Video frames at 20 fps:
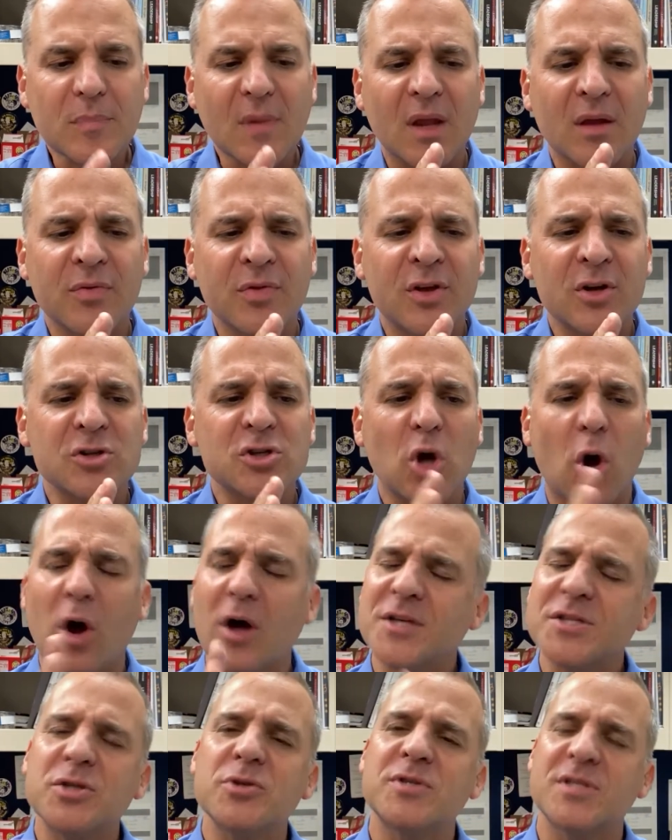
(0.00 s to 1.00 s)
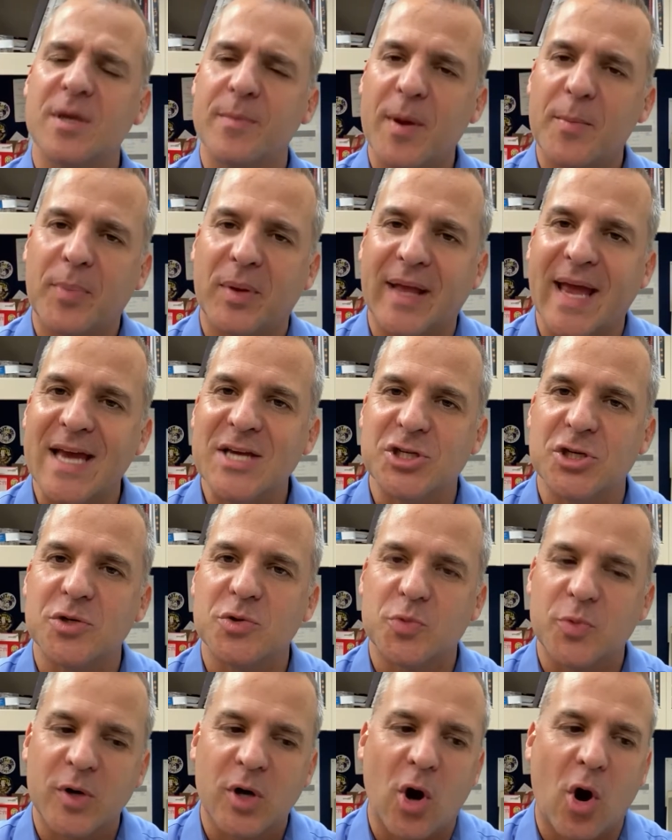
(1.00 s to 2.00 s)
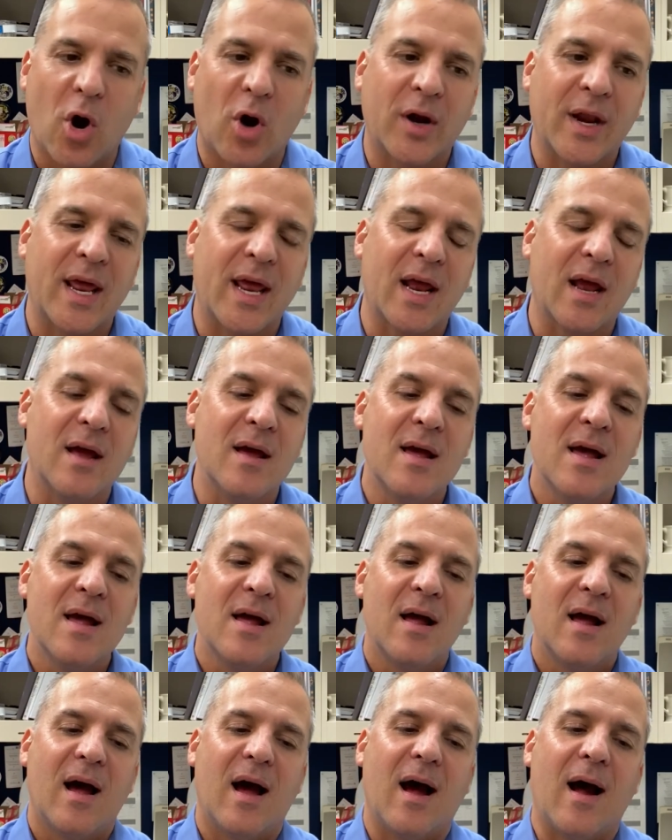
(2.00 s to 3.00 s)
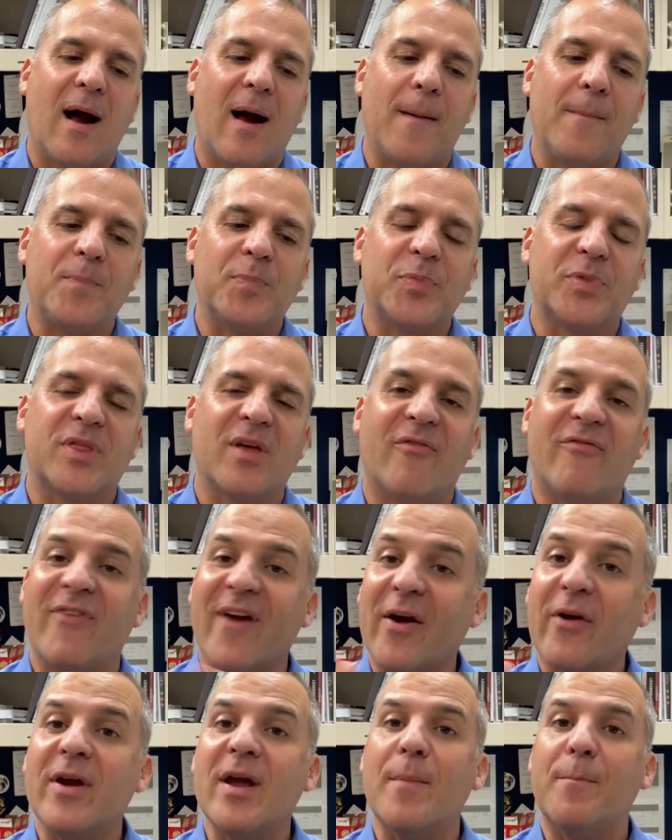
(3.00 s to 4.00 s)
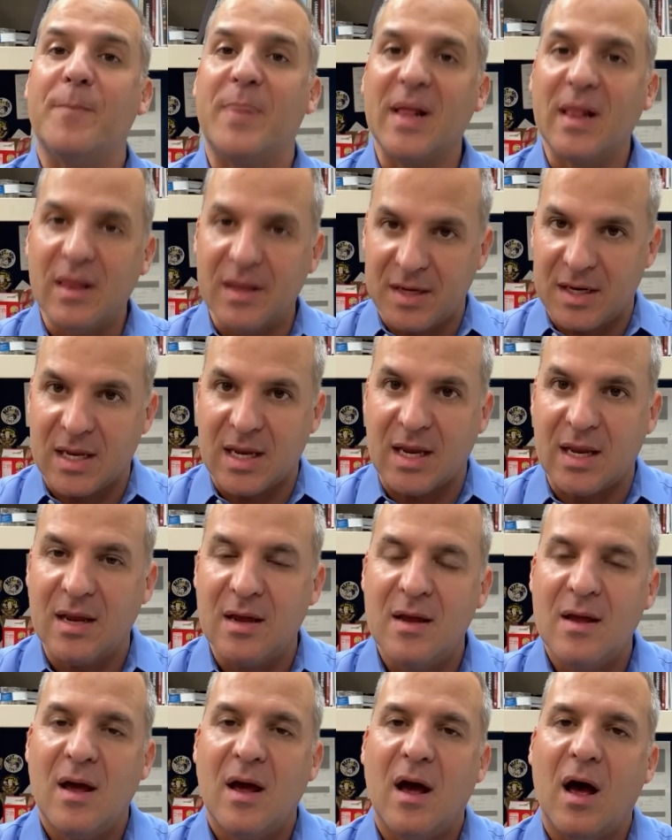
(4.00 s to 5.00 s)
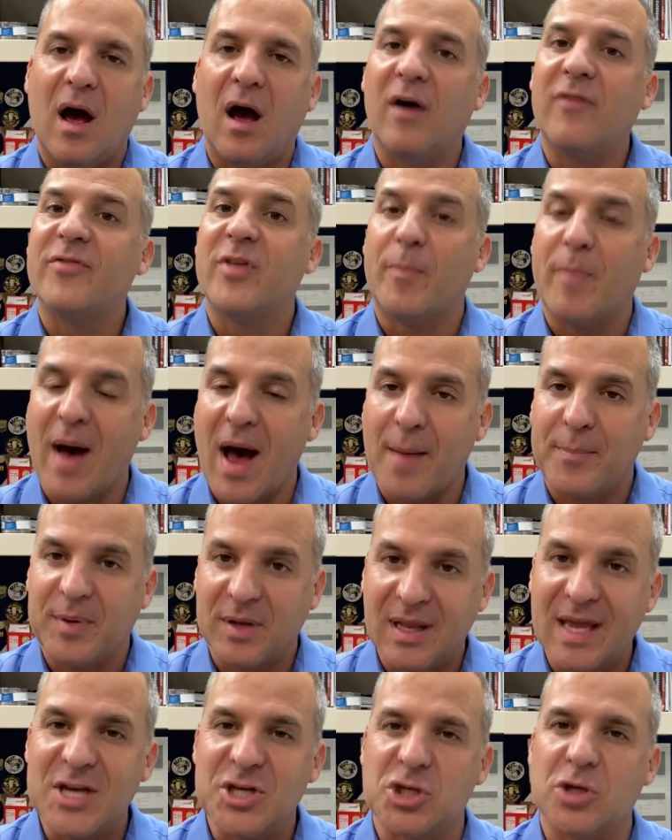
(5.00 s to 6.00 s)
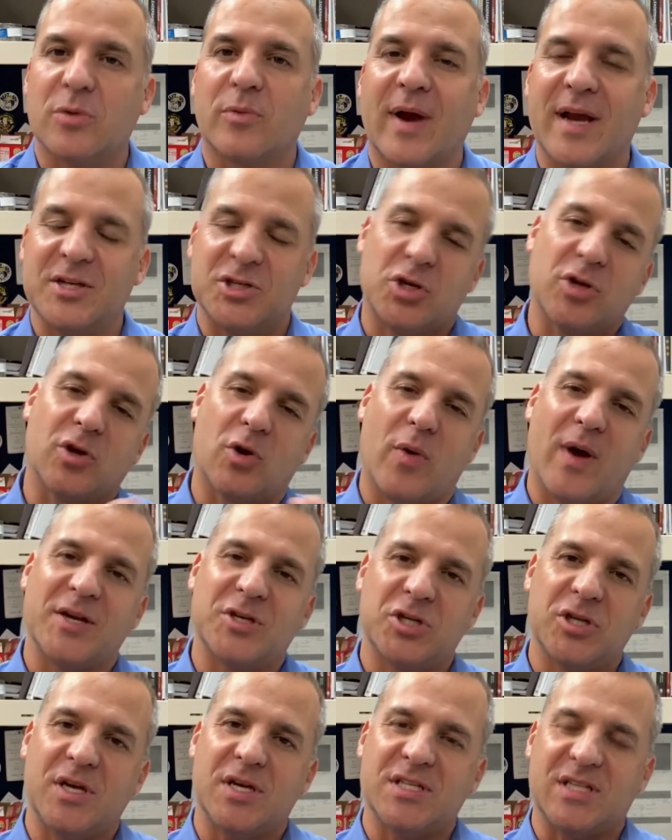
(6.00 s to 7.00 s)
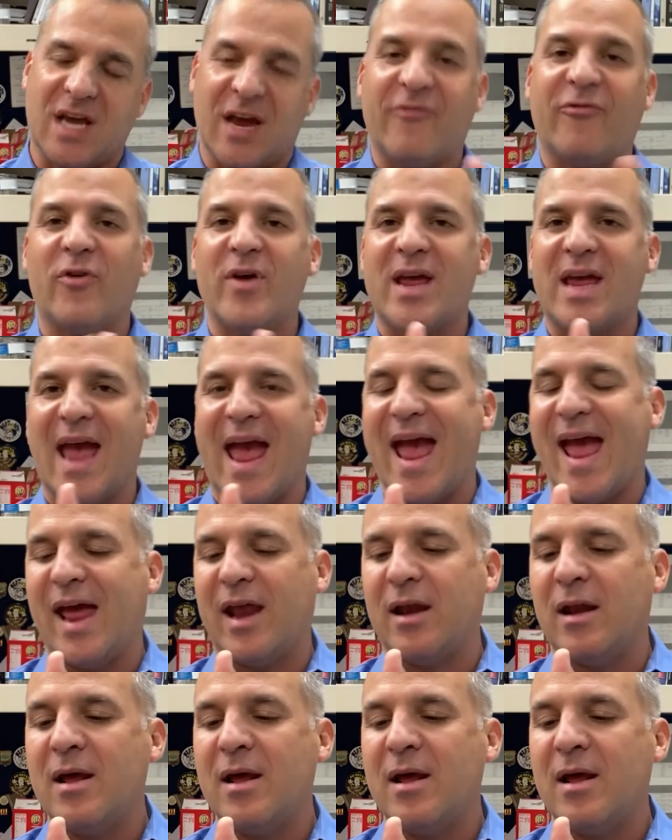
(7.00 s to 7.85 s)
There's also some implications regarding the variability of the population, right? And so the question is, if we can